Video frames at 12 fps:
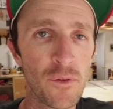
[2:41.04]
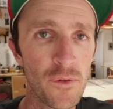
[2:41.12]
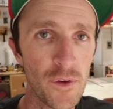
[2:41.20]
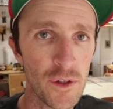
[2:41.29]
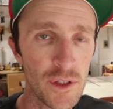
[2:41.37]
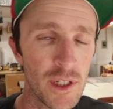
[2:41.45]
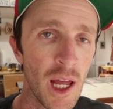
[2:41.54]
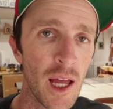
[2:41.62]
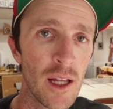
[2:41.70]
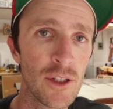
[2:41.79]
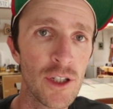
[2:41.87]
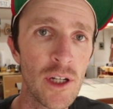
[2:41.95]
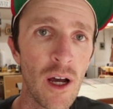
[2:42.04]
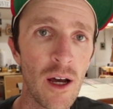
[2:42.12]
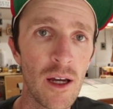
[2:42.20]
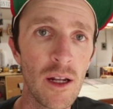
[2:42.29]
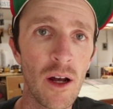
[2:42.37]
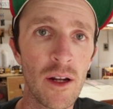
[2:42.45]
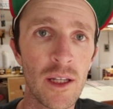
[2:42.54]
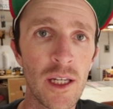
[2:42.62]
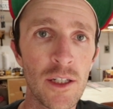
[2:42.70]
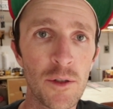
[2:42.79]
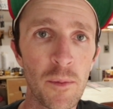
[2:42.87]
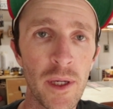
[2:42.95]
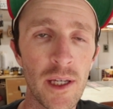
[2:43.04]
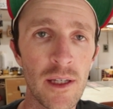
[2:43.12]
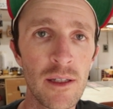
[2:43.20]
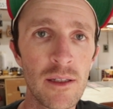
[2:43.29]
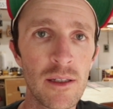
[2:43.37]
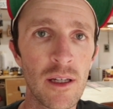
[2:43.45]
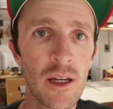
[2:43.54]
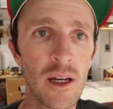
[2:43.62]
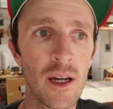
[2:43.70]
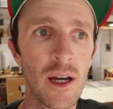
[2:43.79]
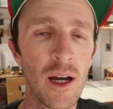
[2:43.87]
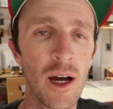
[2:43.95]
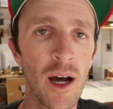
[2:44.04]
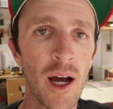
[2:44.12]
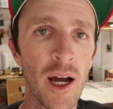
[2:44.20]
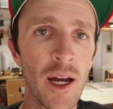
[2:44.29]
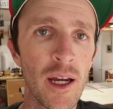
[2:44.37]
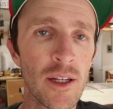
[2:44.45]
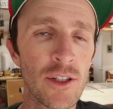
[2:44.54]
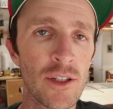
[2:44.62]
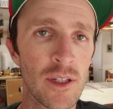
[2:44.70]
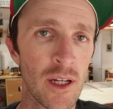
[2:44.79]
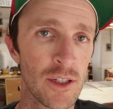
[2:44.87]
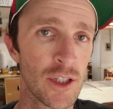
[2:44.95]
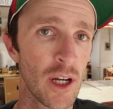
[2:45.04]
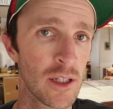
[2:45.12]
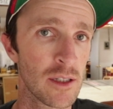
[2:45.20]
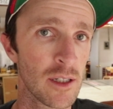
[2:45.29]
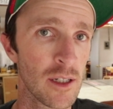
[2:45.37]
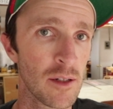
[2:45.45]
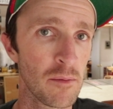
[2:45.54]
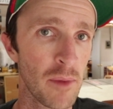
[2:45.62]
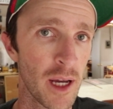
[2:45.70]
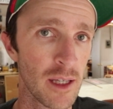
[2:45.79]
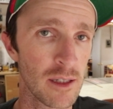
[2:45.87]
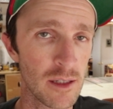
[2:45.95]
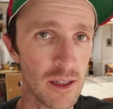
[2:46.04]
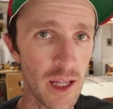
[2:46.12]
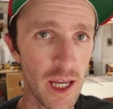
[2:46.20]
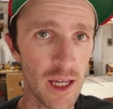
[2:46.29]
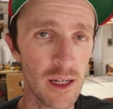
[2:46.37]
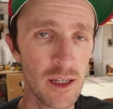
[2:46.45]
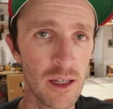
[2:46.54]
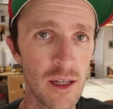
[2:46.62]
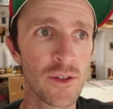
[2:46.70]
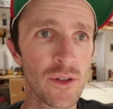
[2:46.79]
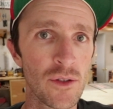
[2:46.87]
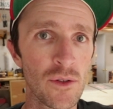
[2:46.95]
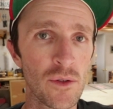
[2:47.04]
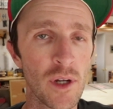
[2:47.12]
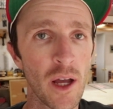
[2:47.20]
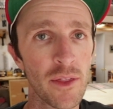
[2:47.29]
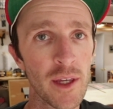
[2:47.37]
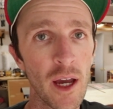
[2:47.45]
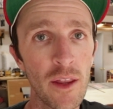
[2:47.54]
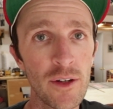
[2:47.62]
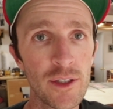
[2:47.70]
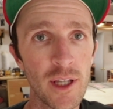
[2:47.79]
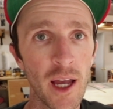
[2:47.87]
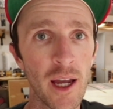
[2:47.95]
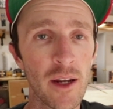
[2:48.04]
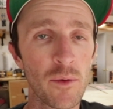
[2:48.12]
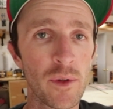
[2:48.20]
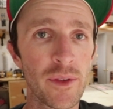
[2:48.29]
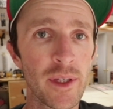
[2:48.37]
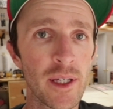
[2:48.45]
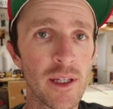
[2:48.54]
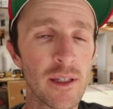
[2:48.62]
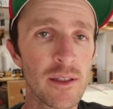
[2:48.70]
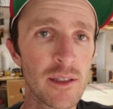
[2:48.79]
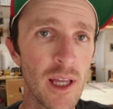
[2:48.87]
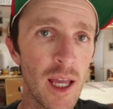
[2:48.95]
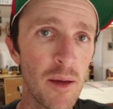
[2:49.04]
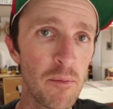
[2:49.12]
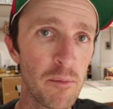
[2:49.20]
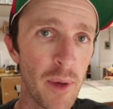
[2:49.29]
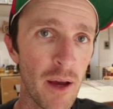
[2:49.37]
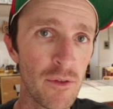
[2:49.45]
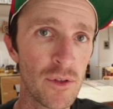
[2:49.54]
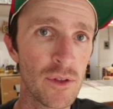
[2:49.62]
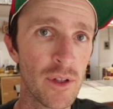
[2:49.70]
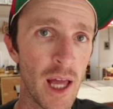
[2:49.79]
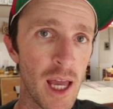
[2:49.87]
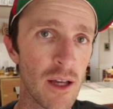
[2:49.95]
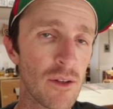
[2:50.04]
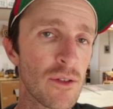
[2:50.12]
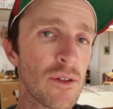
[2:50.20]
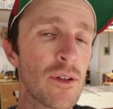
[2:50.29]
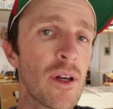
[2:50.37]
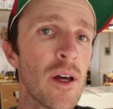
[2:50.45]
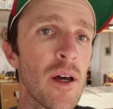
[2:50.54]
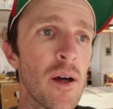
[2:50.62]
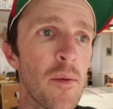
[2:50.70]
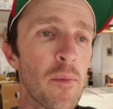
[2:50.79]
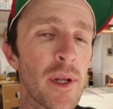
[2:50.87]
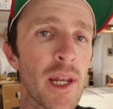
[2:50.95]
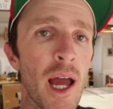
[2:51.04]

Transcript: first edge cut on each piece, I just adjusted my sled to cut the other side with the same bevel angle, but